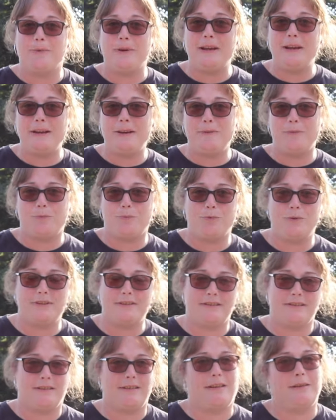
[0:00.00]
we
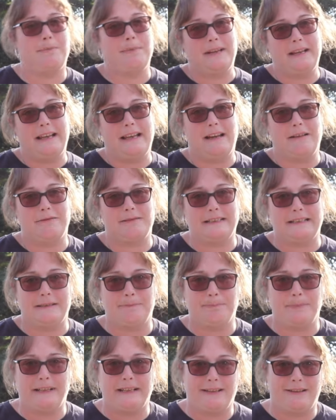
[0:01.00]
wasn't going to be allowed
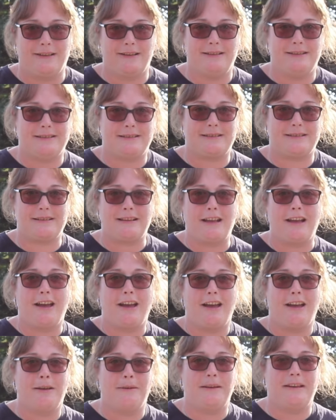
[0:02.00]
in because
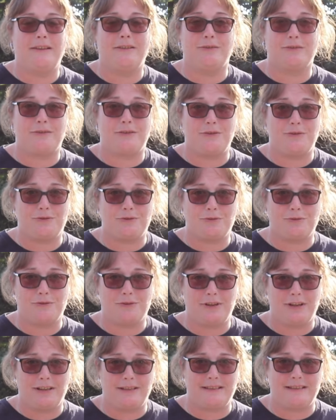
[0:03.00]
uh, it was too
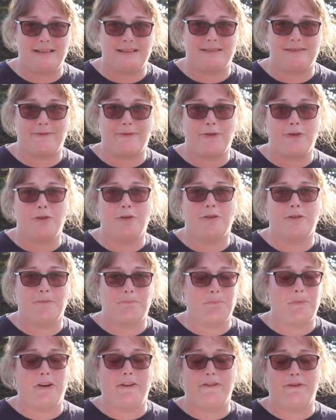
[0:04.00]
short notice for
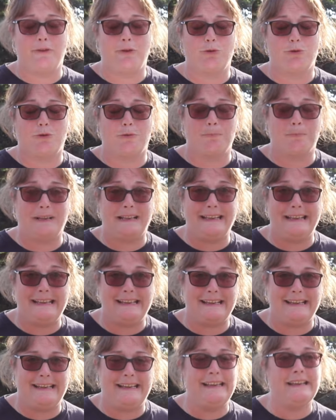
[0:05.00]
my fault
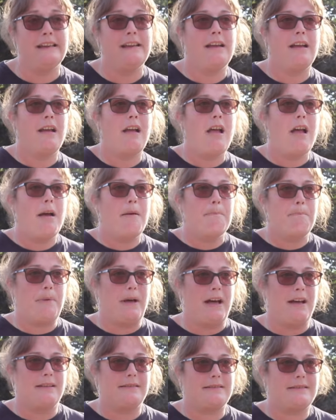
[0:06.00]
completely.
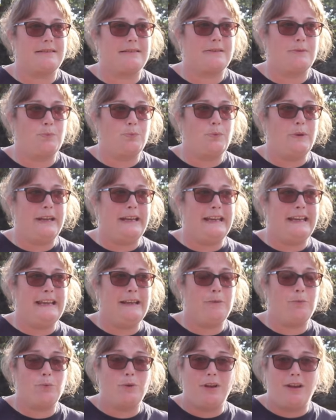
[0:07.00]
But
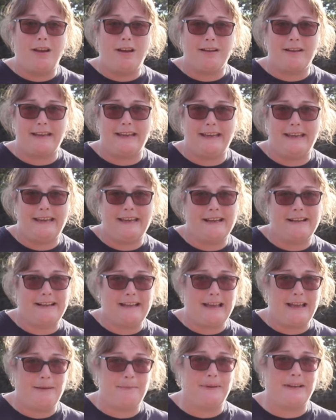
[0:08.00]
we were lucky
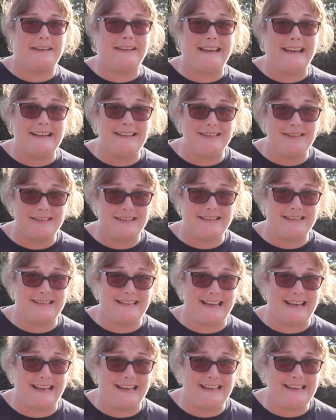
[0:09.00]
and came at the end of the
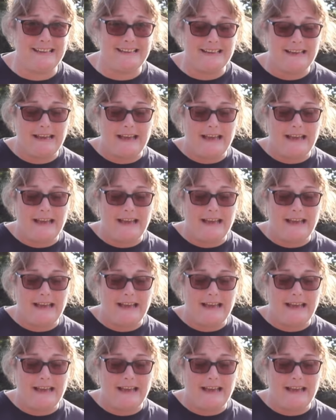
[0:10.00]
day